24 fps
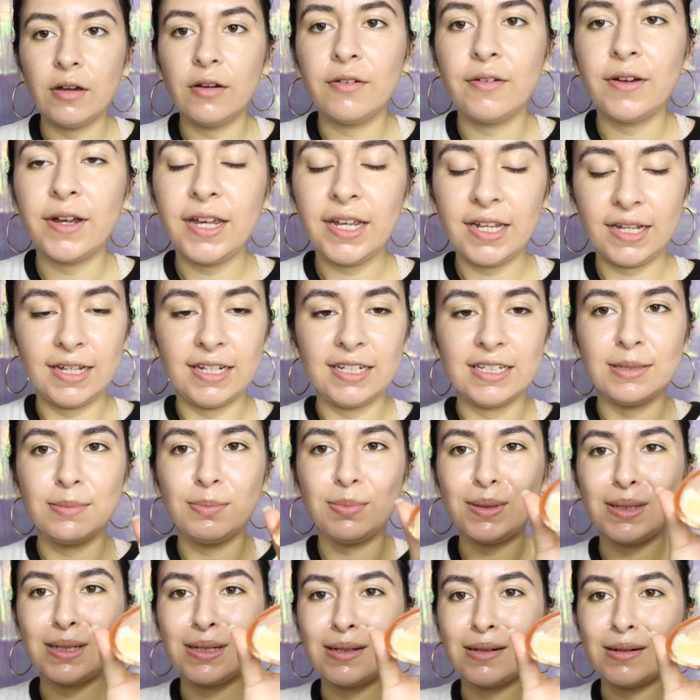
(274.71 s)
All right, it's
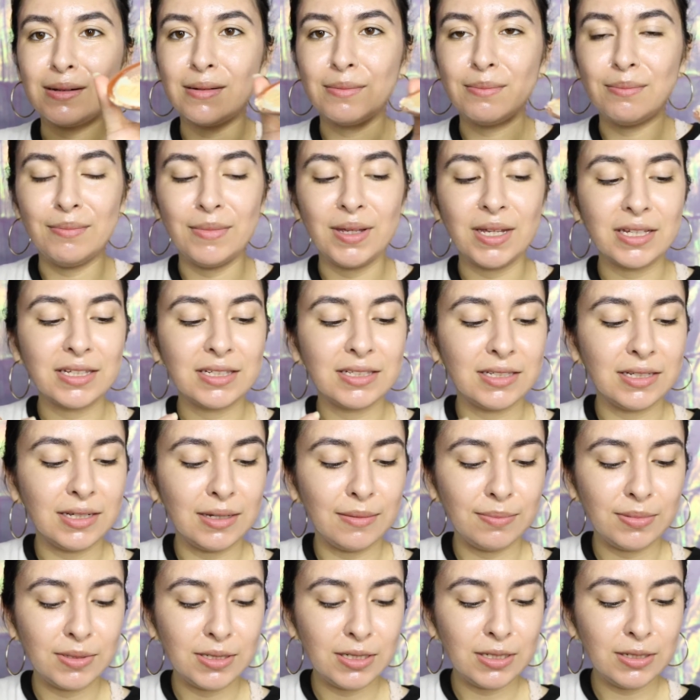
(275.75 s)
been mixed
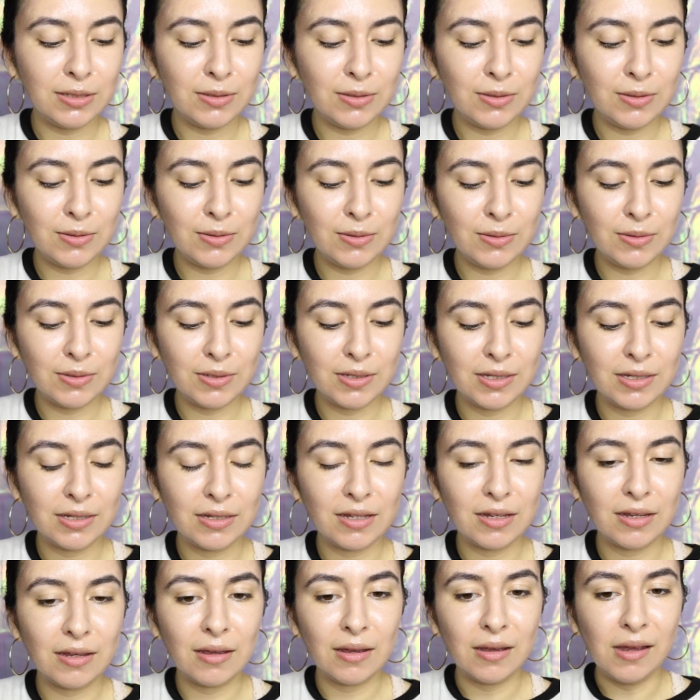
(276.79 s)
up too.
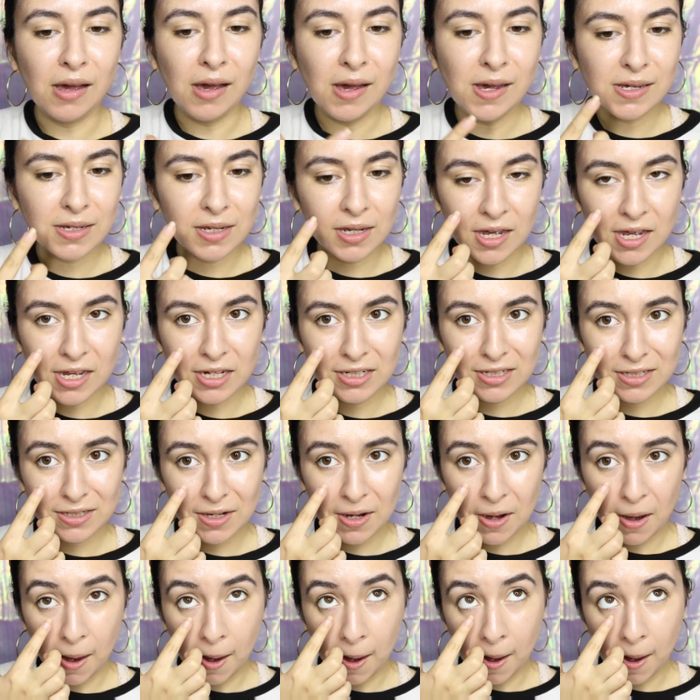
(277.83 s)
Oh gosh.